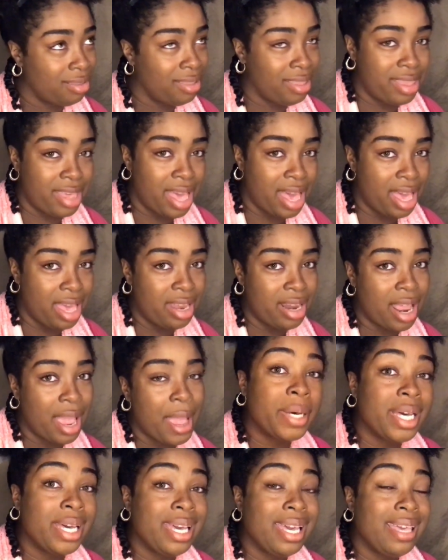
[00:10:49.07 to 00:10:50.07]
that.
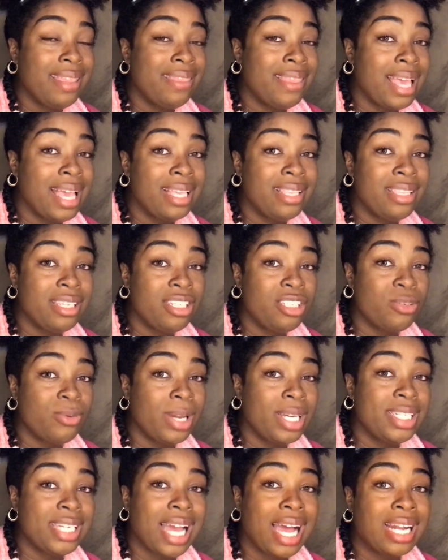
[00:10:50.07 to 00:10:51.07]
But in that
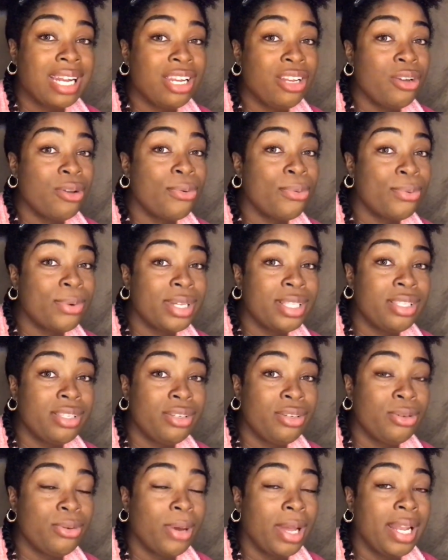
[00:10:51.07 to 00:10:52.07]
situation, I didn't know what
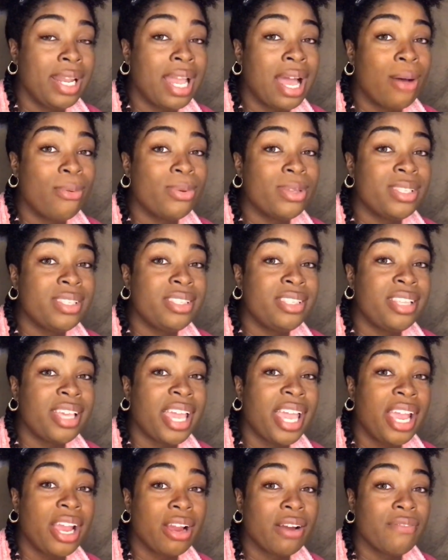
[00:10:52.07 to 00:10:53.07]
to do, and I was
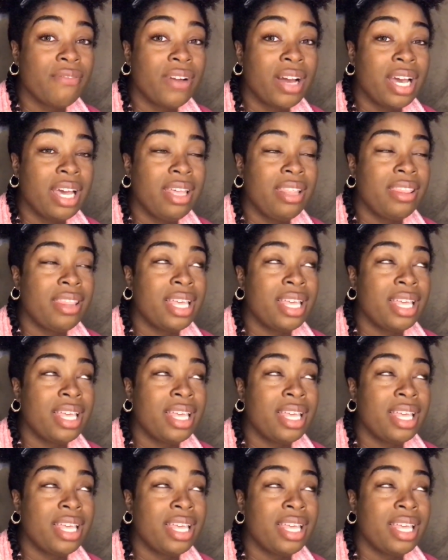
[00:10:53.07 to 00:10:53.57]
terrified.